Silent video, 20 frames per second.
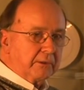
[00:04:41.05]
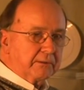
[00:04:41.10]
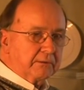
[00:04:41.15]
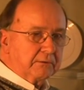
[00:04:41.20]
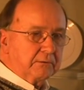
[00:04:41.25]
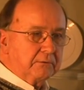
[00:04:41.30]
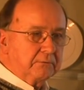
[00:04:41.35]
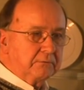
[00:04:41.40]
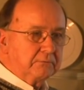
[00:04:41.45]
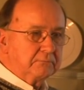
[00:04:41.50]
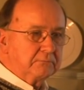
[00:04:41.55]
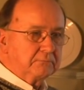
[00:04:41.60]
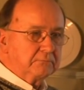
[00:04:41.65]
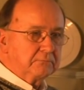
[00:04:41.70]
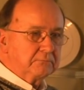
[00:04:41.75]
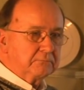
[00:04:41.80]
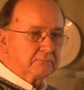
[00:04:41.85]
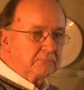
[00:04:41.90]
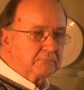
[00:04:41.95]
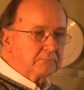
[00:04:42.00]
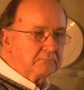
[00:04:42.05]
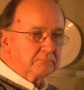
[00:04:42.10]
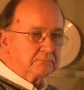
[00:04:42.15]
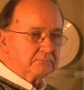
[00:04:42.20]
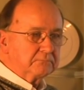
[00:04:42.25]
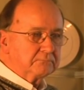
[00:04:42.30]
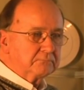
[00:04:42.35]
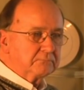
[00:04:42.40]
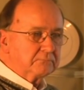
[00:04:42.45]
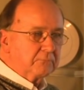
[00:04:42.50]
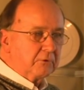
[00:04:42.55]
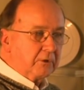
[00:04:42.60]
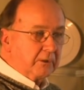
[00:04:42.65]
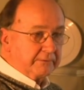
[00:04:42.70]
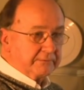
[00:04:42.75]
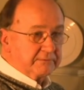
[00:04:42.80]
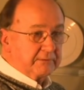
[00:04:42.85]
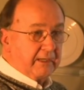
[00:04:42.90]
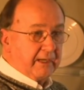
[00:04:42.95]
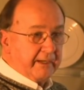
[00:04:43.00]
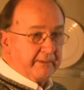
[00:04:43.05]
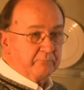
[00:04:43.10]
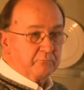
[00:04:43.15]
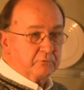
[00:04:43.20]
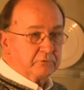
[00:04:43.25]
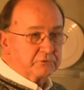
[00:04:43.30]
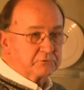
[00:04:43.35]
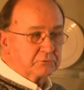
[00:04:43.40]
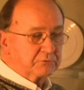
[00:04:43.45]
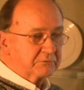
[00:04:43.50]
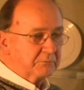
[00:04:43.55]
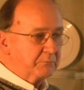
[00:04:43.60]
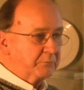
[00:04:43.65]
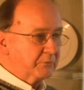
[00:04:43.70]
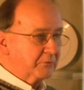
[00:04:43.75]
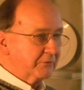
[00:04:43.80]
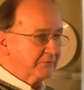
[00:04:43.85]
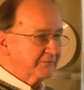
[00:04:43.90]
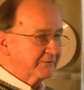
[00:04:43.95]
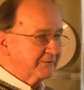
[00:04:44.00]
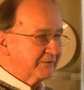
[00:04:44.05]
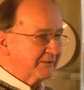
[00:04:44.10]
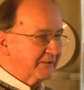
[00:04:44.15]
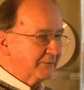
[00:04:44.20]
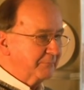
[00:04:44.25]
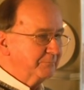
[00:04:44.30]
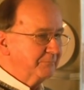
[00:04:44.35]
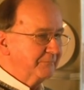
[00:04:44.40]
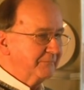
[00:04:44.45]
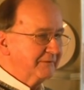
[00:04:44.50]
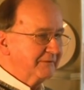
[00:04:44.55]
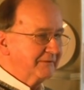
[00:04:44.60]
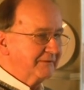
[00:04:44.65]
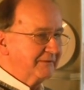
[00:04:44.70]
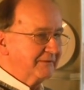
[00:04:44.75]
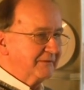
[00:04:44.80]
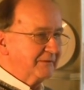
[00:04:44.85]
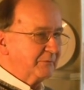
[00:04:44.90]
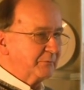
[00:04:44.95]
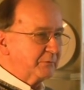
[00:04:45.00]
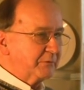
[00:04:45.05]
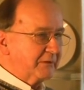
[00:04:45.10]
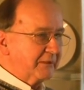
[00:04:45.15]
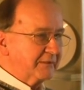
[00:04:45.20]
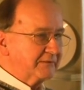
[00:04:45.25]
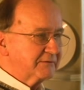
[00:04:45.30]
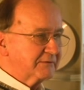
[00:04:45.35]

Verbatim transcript: remember back then it was a lot of money. So he